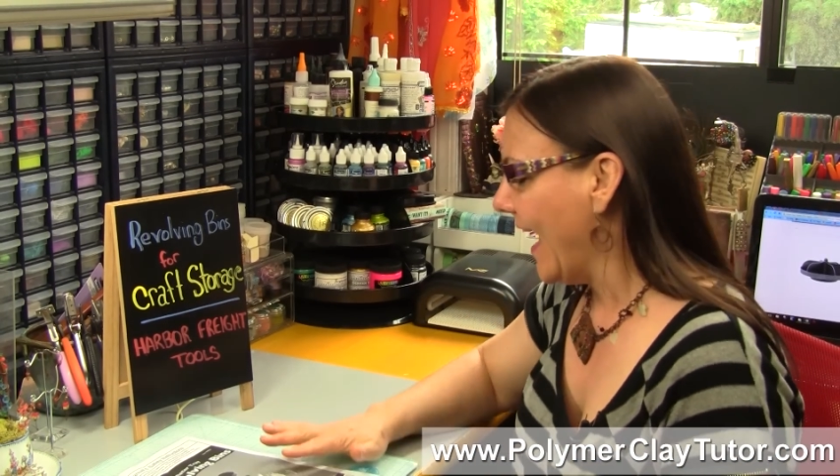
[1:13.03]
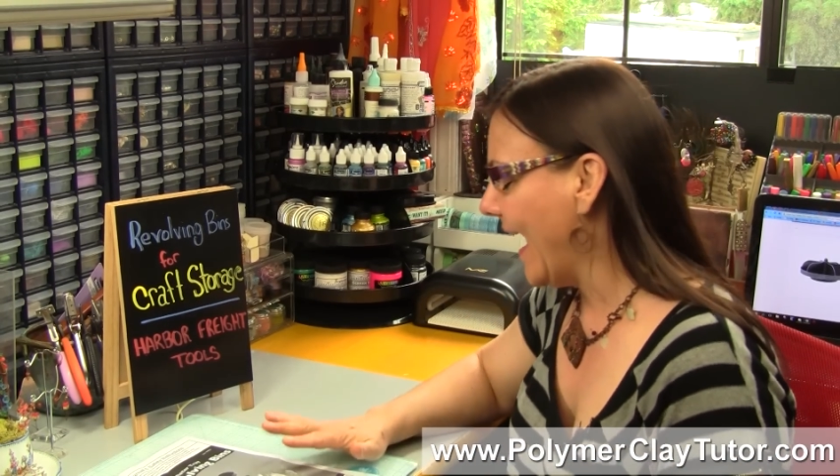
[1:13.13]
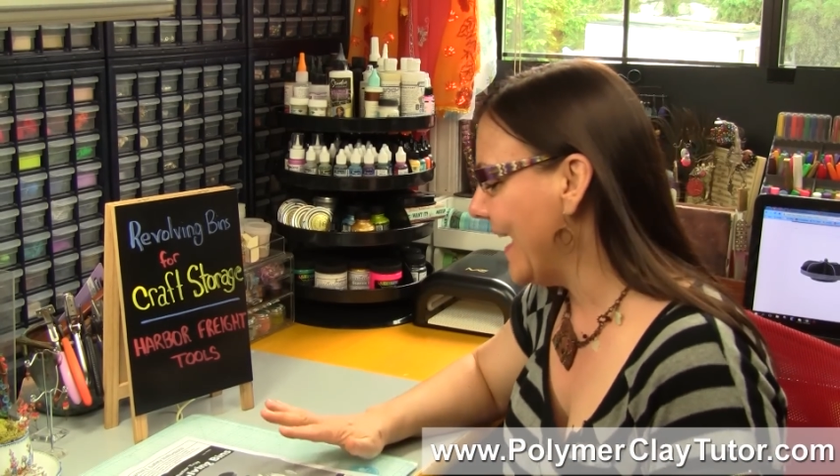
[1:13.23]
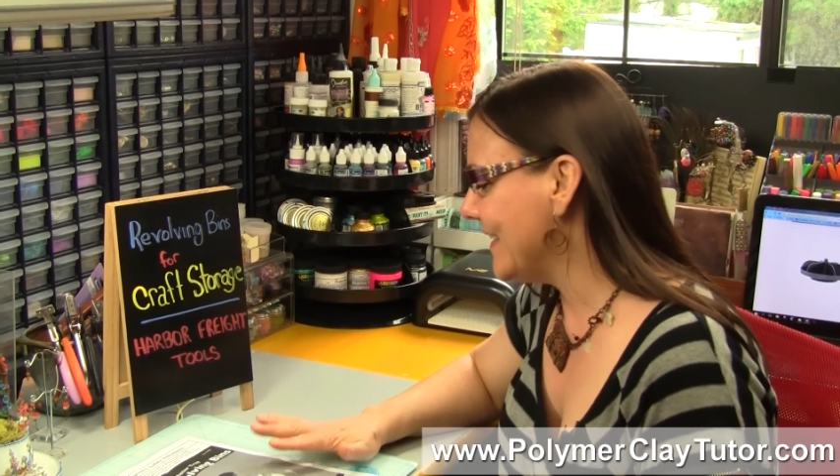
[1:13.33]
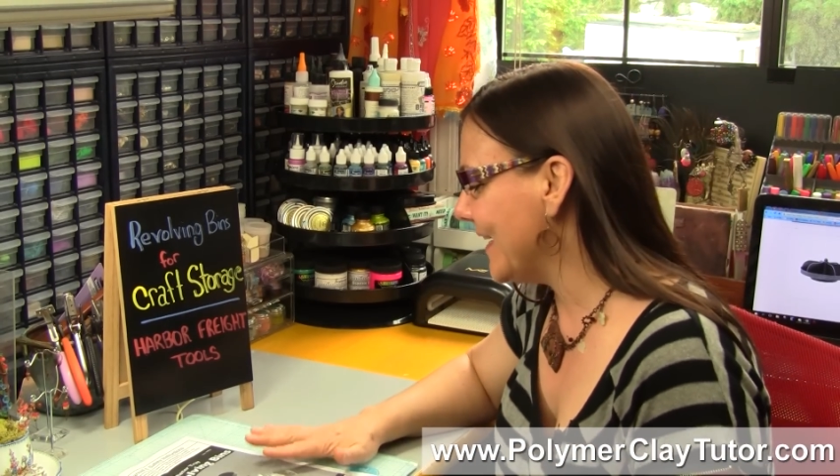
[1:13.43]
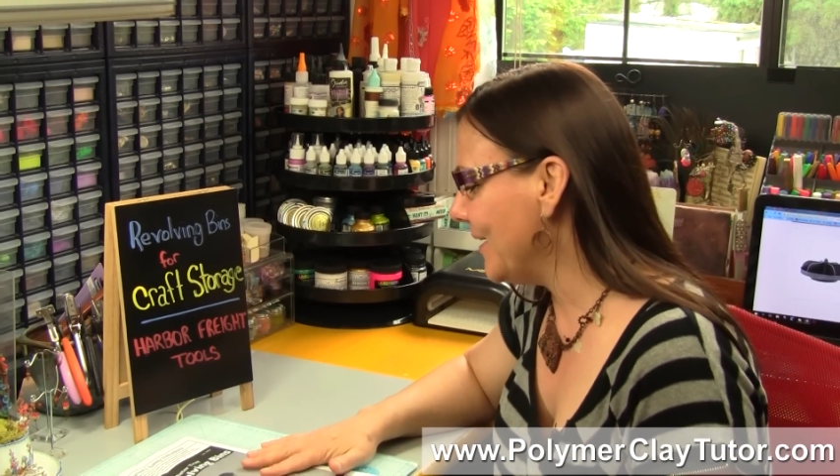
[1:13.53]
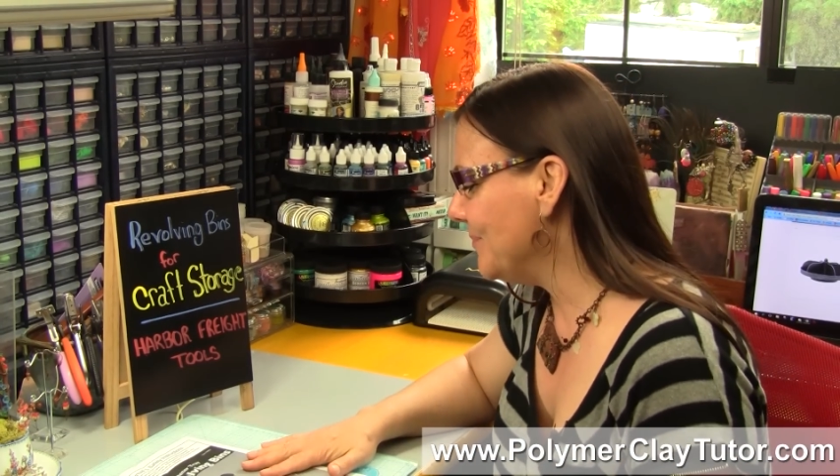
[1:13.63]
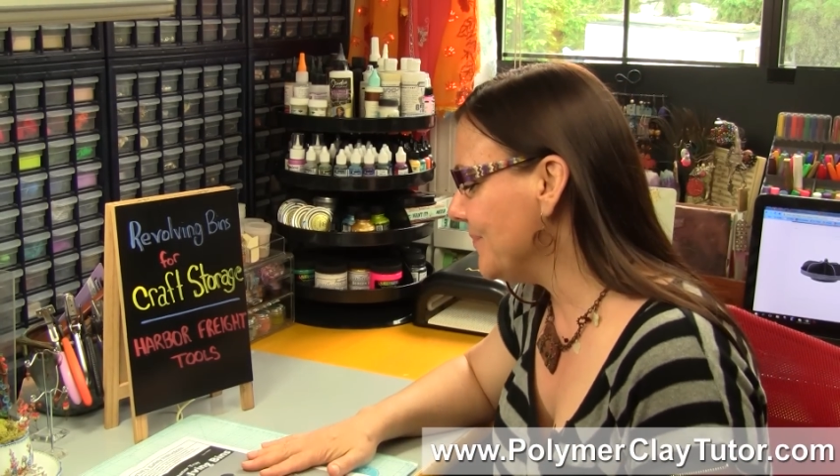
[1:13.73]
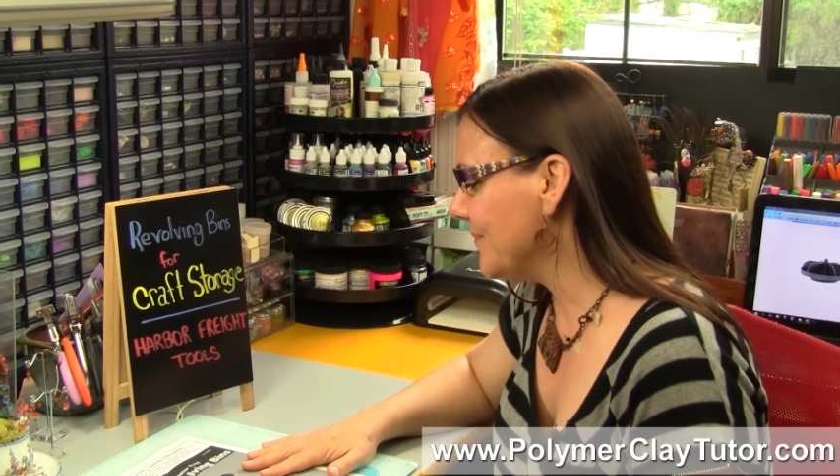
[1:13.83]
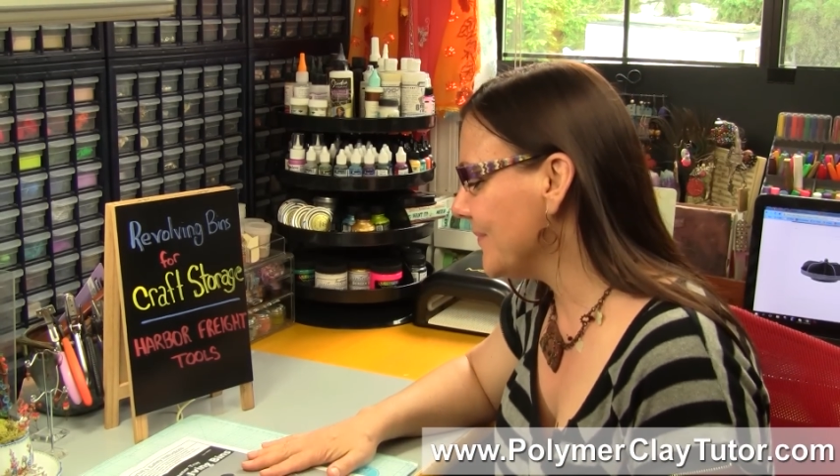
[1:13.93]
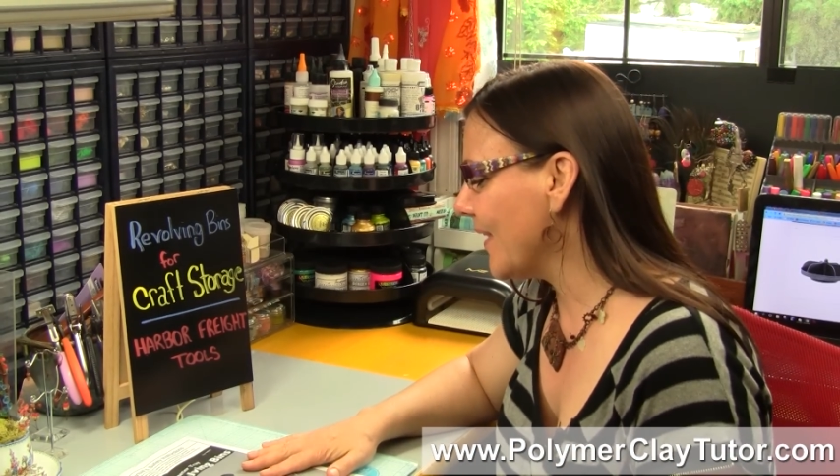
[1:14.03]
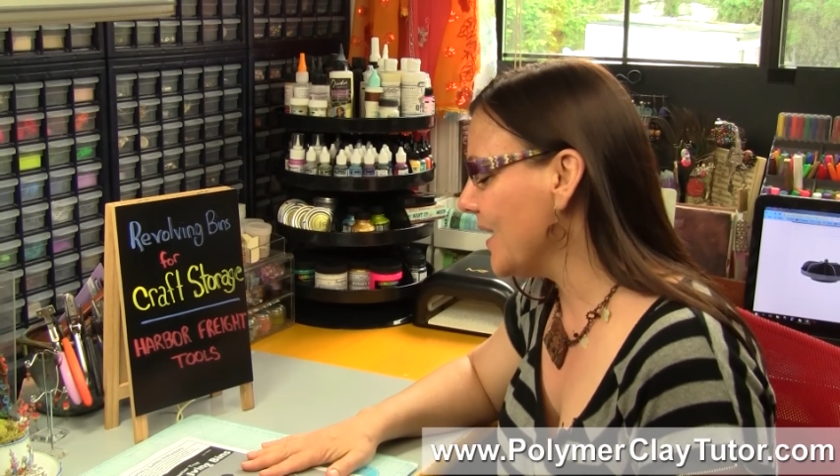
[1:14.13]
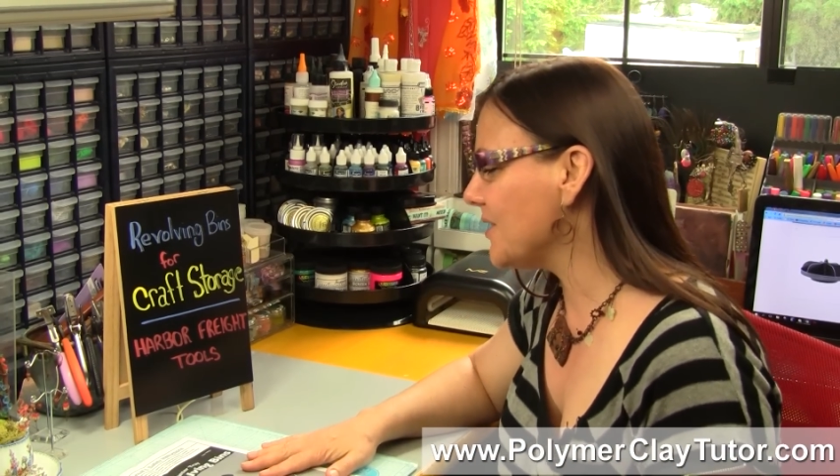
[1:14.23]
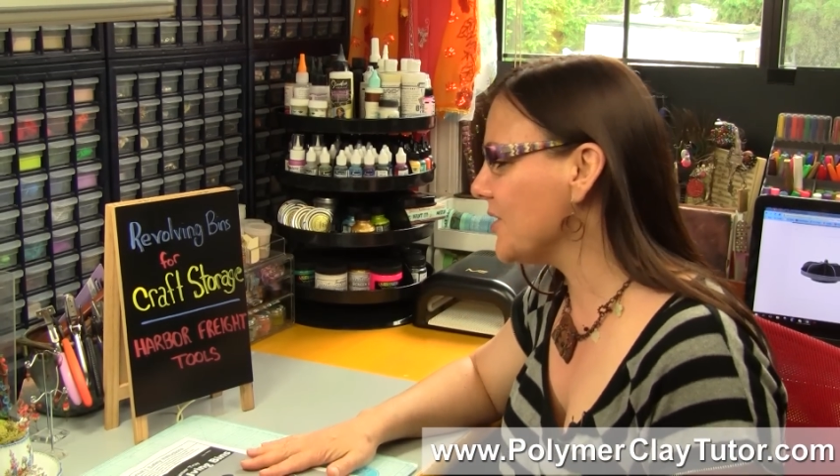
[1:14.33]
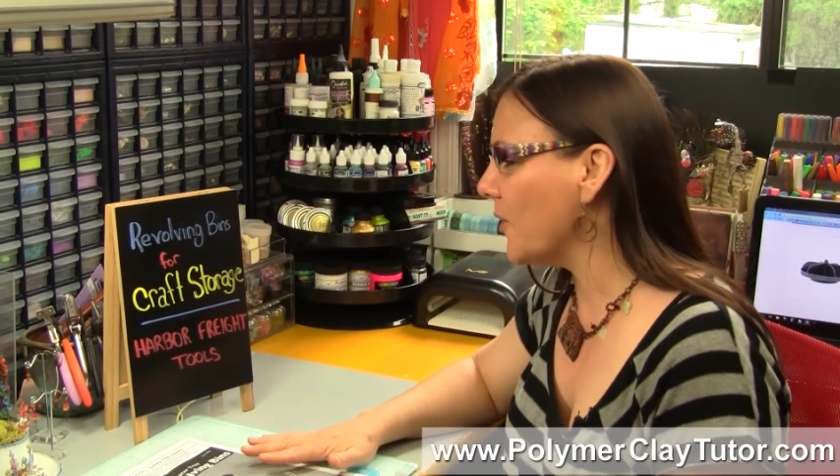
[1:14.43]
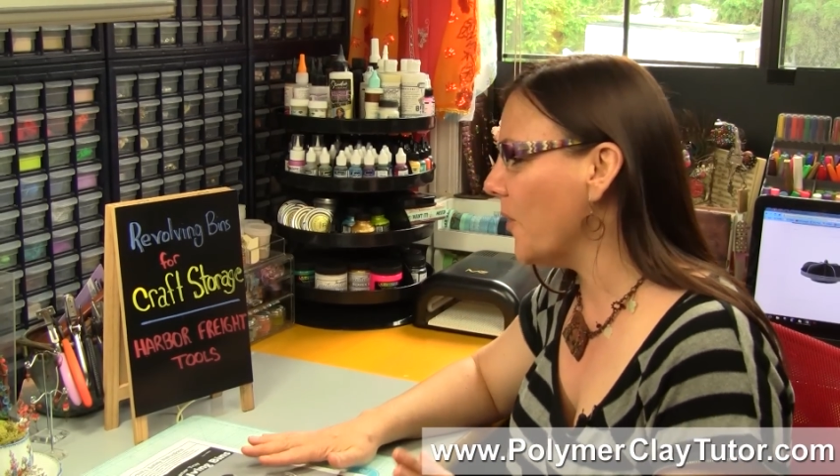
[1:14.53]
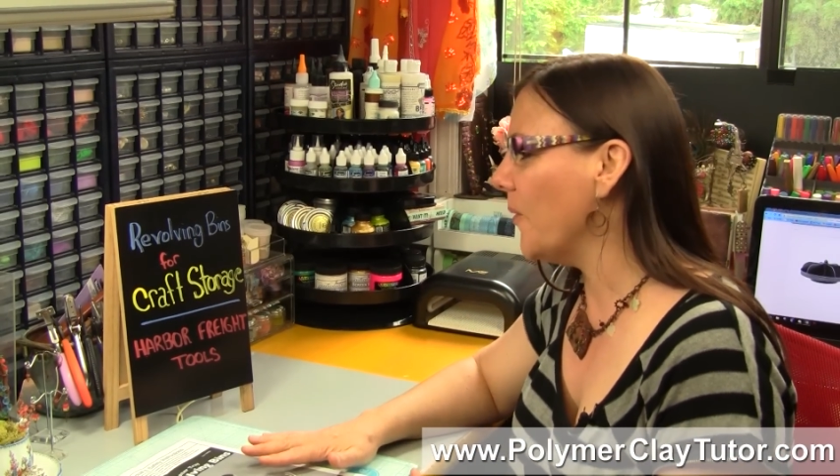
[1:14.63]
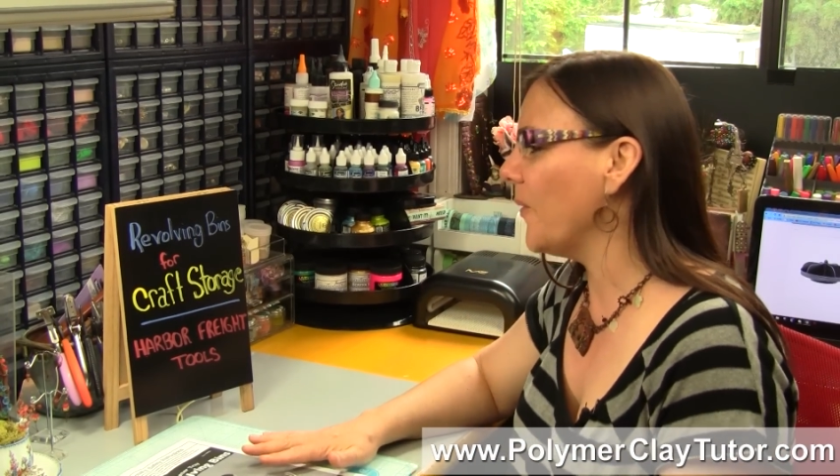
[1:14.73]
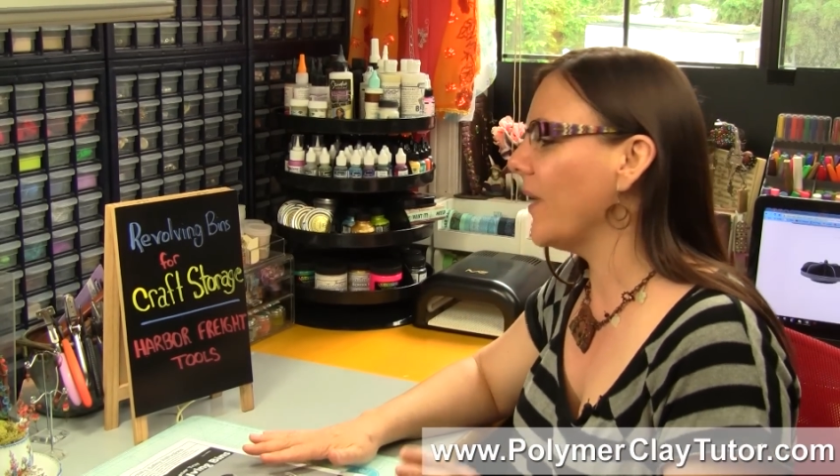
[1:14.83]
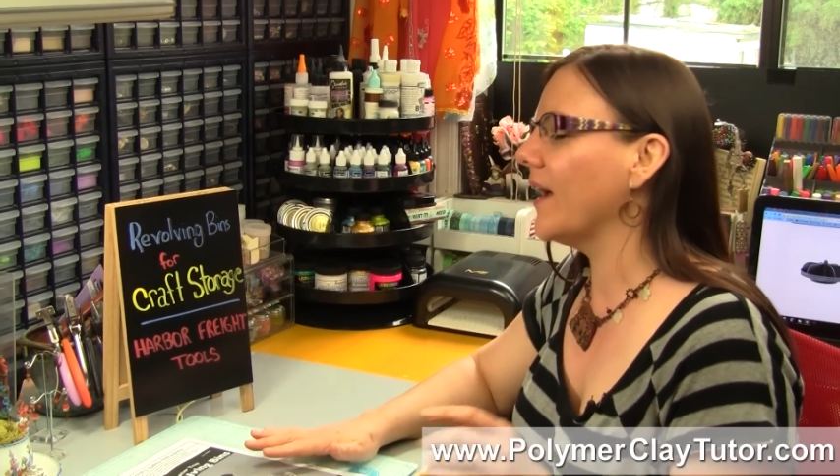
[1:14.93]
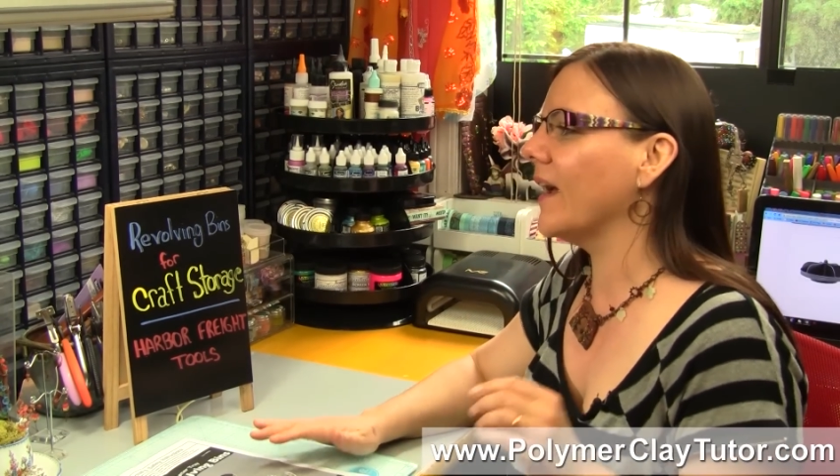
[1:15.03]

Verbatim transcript: And um, so